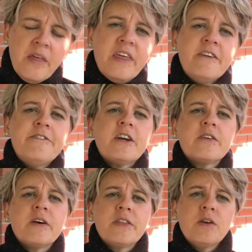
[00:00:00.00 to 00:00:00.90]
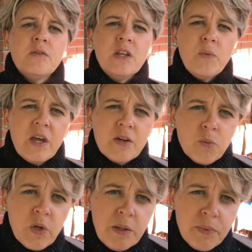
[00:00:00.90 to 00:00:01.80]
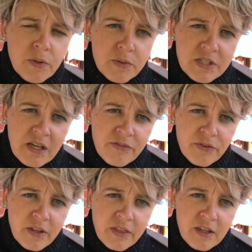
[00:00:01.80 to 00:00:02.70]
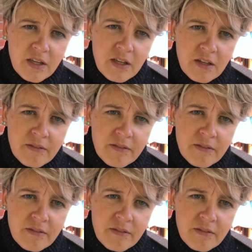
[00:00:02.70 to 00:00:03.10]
they figure out the only way to reboot everything